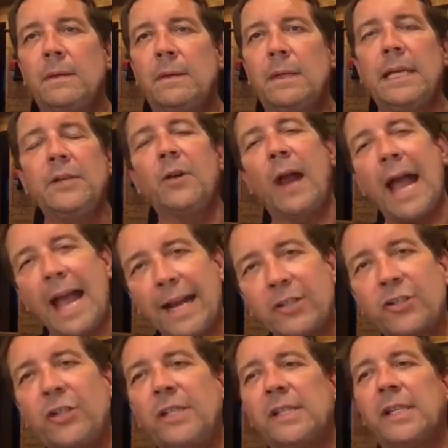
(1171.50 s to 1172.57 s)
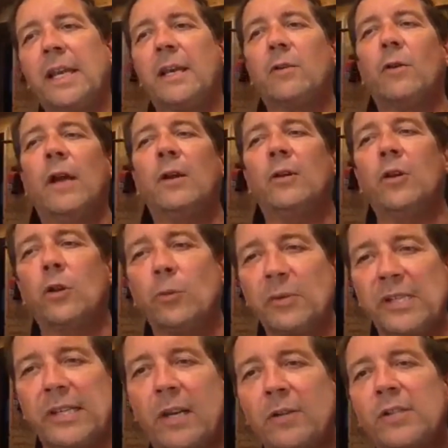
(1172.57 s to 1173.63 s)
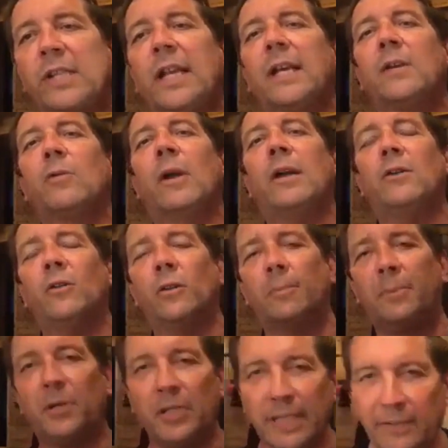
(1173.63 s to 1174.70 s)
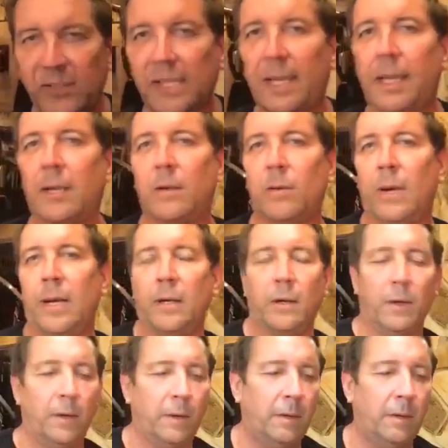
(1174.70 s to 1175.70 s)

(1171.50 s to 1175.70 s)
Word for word: Then your actions get greater. Your results get greater. Your beliefs get greater.